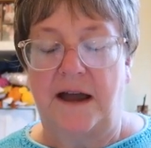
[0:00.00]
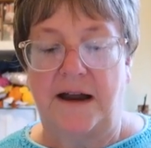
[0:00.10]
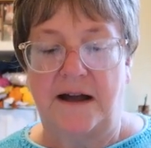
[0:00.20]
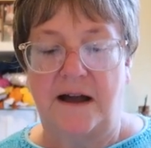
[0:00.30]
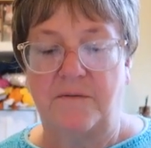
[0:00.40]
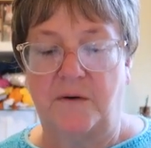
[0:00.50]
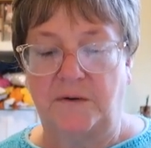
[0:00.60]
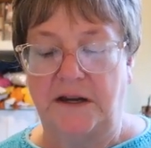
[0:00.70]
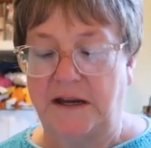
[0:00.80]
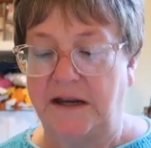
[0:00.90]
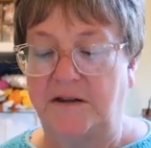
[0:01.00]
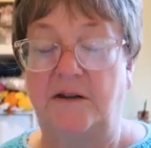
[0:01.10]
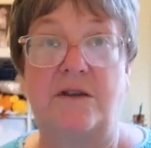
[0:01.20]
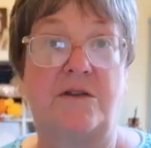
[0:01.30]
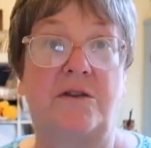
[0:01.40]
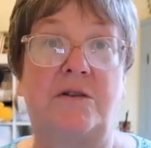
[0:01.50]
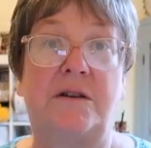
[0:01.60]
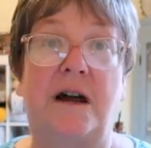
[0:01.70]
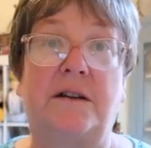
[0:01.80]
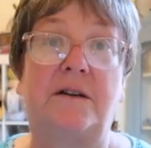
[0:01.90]
and I'm only into the
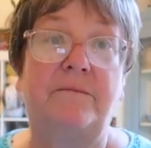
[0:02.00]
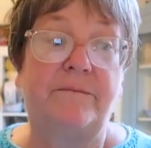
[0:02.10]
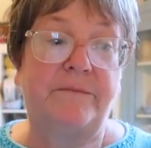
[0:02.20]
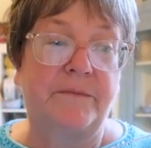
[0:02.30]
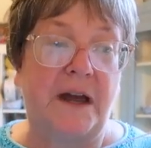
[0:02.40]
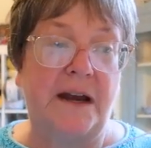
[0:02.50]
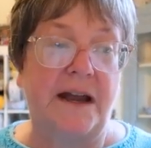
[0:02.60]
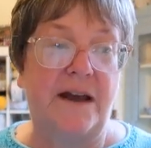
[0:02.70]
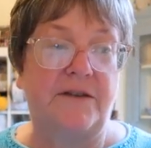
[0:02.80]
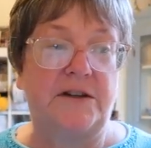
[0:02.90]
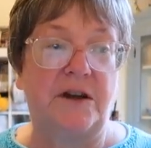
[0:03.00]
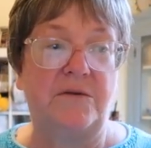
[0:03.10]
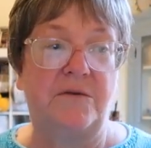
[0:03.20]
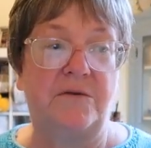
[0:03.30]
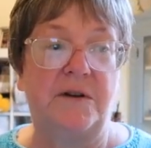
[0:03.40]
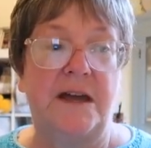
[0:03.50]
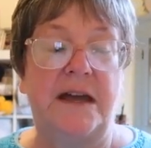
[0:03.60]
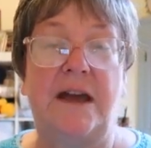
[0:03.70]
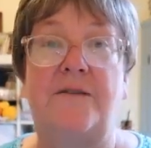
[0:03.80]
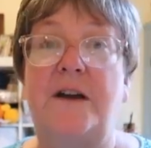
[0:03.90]
third color. And I have a total,
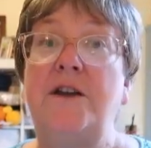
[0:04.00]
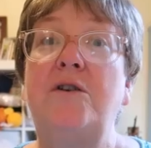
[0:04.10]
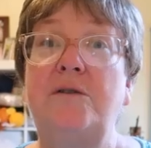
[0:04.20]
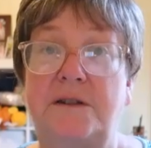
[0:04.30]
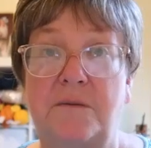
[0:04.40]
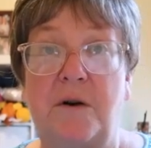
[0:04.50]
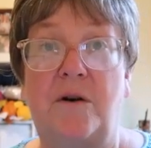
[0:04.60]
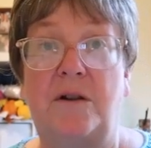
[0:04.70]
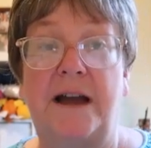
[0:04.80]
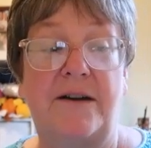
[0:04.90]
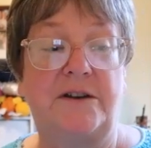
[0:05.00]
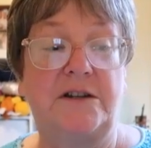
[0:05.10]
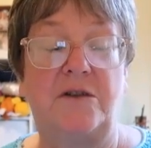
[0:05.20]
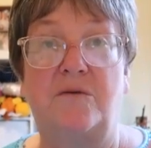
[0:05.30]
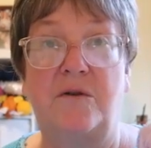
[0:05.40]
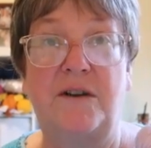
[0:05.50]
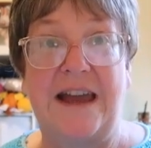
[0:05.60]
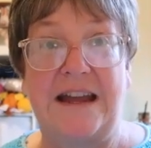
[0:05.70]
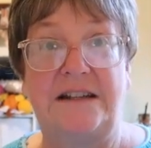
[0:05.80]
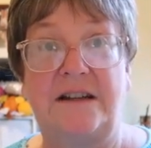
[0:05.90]
if I use them all, I have a total of
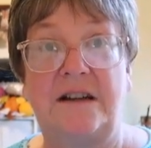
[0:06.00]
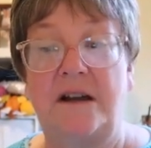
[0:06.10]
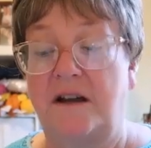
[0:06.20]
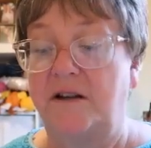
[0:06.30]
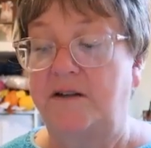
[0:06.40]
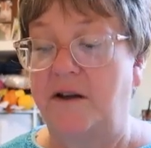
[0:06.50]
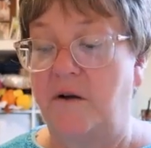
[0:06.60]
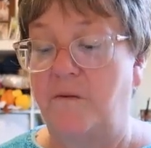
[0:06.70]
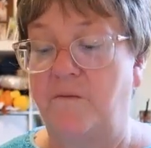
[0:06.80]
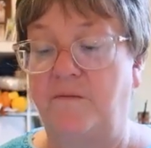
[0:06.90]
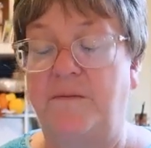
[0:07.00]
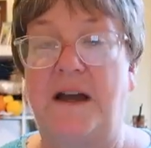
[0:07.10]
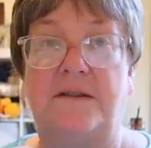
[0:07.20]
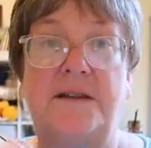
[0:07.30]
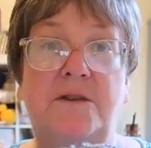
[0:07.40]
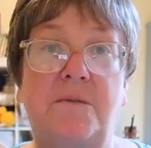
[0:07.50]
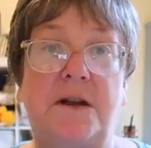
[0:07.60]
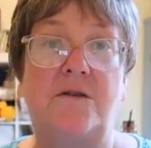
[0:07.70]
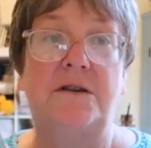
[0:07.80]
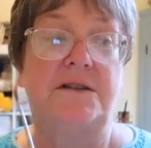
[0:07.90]
eight. So yeah, this will
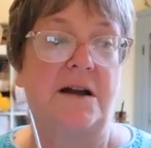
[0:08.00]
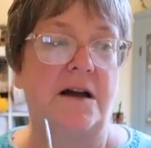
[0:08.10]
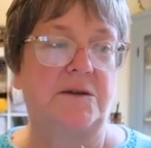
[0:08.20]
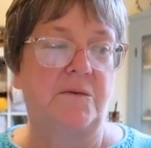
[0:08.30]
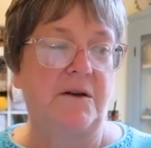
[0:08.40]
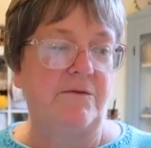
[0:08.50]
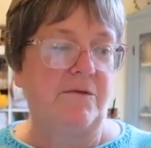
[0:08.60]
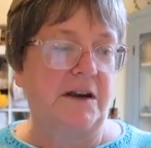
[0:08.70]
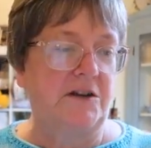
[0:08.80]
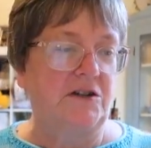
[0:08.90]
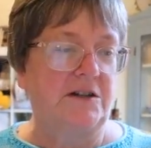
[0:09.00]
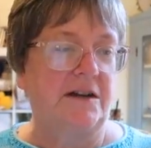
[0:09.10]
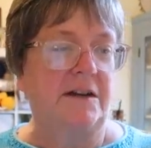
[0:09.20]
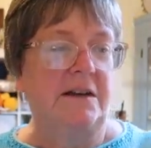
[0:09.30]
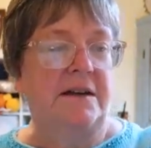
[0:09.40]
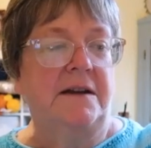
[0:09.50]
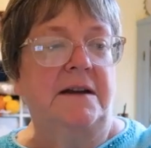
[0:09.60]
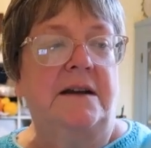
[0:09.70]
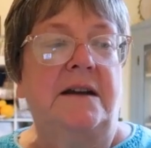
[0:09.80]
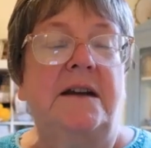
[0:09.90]
be a good size when I'm finished.
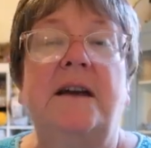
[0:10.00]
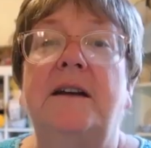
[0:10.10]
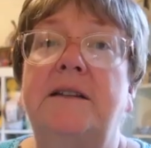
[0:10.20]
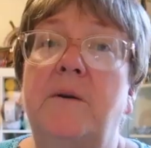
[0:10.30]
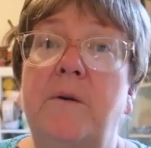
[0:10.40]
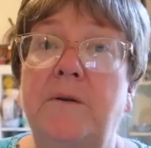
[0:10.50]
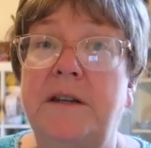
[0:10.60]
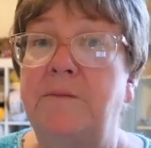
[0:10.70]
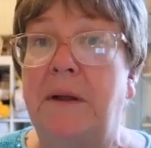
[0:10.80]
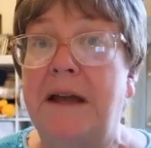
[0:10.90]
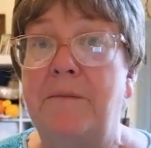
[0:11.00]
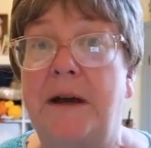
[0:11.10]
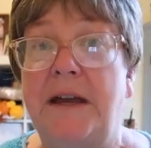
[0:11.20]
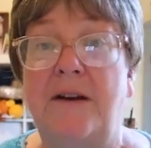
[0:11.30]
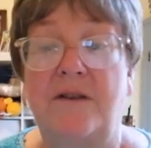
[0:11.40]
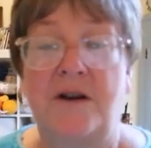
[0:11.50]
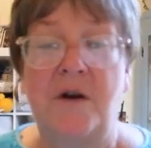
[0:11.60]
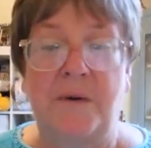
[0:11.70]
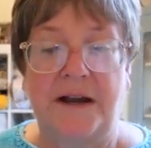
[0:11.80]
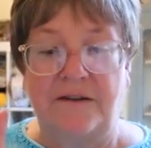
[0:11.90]
So we'll just play it by ear and
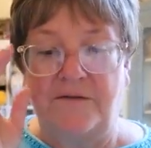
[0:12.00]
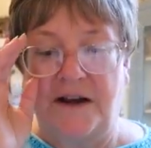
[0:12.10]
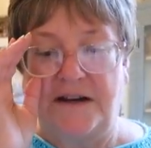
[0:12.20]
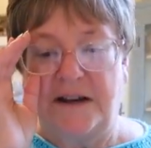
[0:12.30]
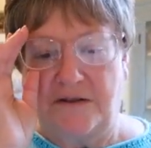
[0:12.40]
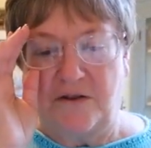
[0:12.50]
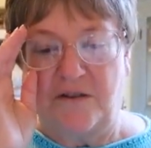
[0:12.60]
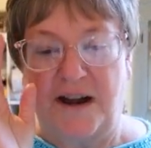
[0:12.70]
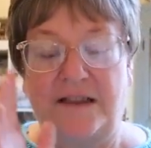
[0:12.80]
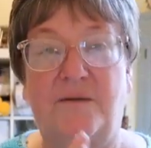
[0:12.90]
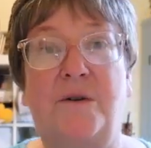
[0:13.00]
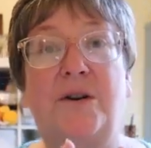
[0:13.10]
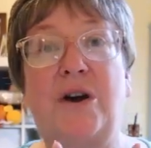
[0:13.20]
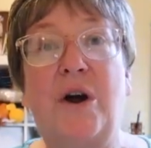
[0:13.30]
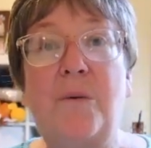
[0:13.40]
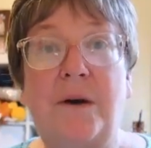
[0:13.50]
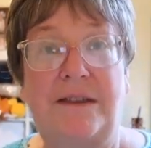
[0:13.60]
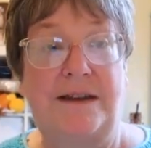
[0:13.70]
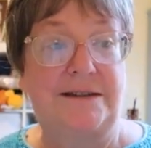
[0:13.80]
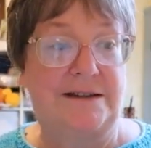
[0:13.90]
hope I can find another gray that will go
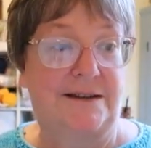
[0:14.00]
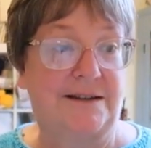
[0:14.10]
with it.